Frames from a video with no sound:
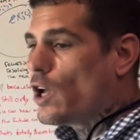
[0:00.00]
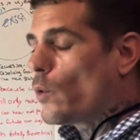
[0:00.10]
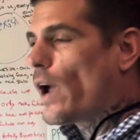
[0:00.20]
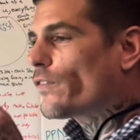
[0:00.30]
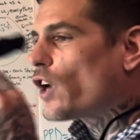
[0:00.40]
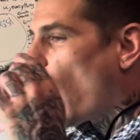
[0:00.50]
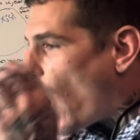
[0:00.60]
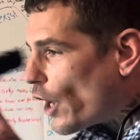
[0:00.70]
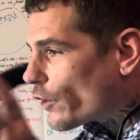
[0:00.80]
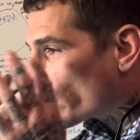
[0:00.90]
We have to
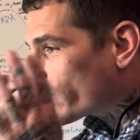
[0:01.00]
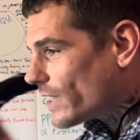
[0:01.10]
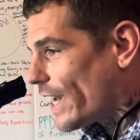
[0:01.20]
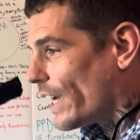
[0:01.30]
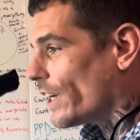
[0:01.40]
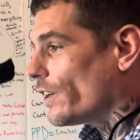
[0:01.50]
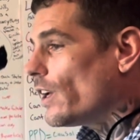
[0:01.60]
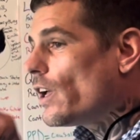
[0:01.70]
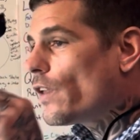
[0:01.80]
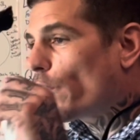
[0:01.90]
understand
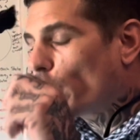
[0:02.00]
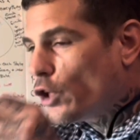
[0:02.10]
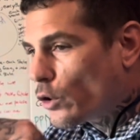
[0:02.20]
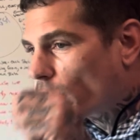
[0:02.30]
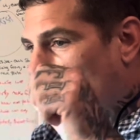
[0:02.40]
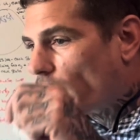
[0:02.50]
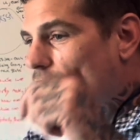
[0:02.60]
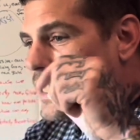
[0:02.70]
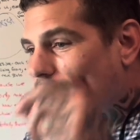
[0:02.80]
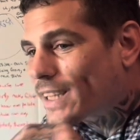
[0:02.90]
the universe
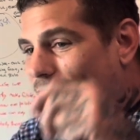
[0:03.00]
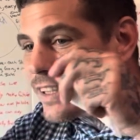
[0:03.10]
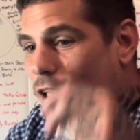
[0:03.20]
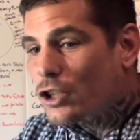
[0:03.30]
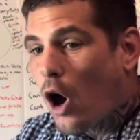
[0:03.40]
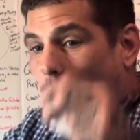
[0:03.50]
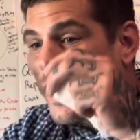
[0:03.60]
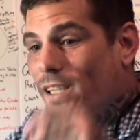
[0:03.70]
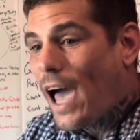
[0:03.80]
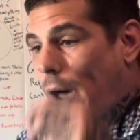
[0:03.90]
as the thing that's
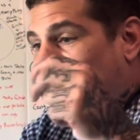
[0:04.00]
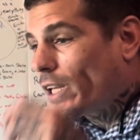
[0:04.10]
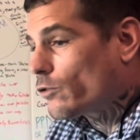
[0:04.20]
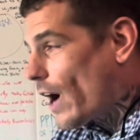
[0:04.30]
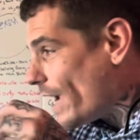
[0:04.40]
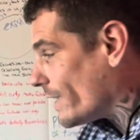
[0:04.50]
always happening right